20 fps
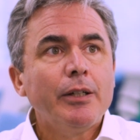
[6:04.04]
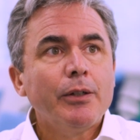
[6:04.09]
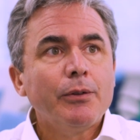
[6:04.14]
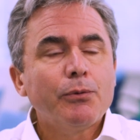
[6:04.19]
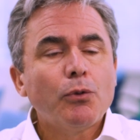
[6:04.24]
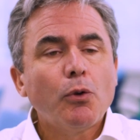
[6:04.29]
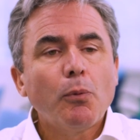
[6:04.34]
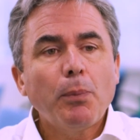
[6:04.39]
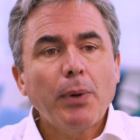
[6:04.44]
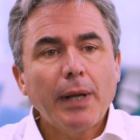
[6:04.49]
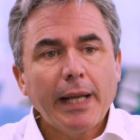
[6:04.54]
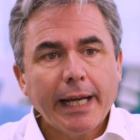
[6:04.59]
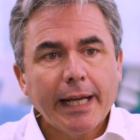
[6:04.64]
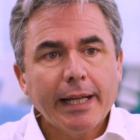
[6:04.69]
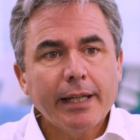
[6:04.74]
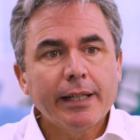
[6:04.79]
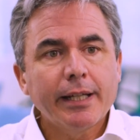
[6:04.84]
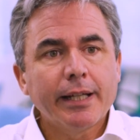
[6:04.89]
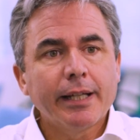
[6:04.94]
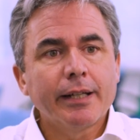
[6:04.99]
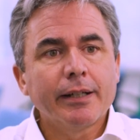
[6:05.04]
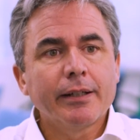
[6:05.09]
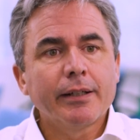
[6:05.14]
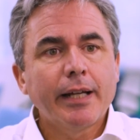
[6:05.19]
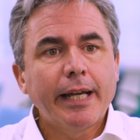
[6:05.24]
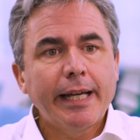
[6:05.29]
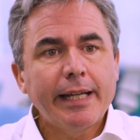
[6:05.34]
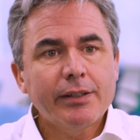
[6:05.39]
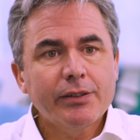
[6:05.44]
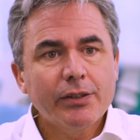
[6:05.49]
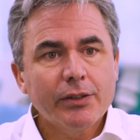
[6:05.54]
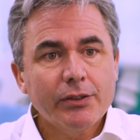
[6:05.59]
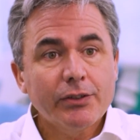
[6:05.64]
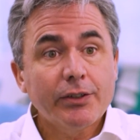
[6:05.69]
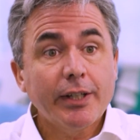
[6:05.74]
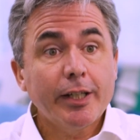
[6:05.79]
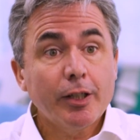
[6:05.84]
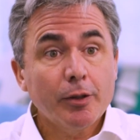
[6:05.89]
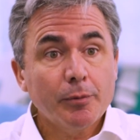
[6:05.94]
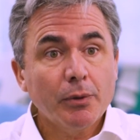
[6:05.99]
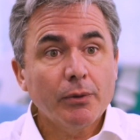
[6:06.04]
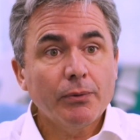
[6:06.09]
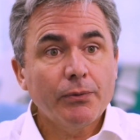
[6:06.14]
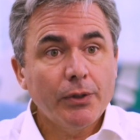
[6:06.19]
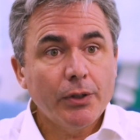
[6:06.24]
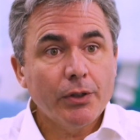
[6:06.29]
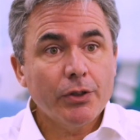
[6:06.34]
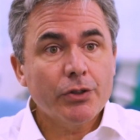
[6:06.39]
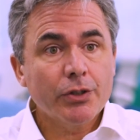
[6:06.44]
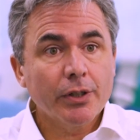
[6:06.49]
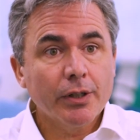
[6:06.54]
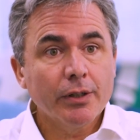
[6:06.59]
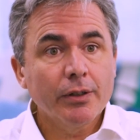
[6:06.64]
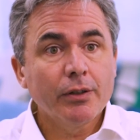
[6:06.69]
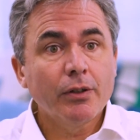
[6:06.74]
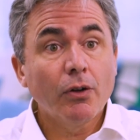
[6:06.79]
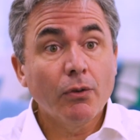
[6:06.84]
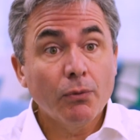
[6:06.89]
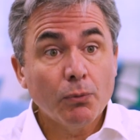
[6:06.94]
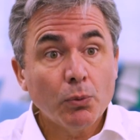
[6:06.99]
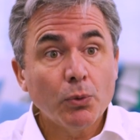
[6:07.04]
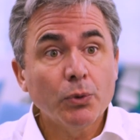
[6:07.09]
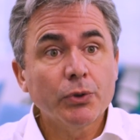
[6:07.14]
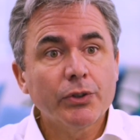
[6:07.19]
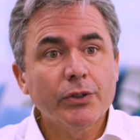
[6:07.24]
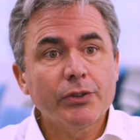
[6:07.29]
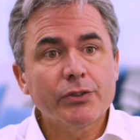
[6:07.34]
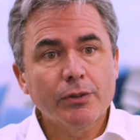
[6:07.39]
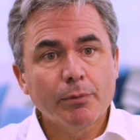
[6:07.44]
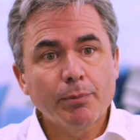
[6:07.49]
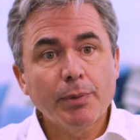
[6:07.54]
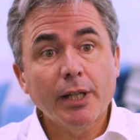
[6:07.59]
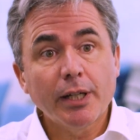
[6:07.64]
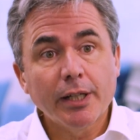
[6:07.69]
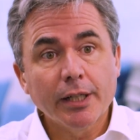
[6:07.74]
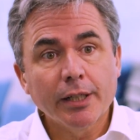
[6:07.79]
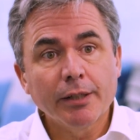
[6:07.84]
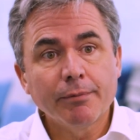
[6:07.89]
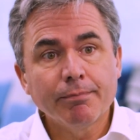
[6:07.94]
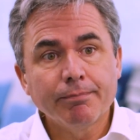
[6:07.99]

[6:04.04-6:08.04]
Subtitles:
for planning a sustainable future of water supply.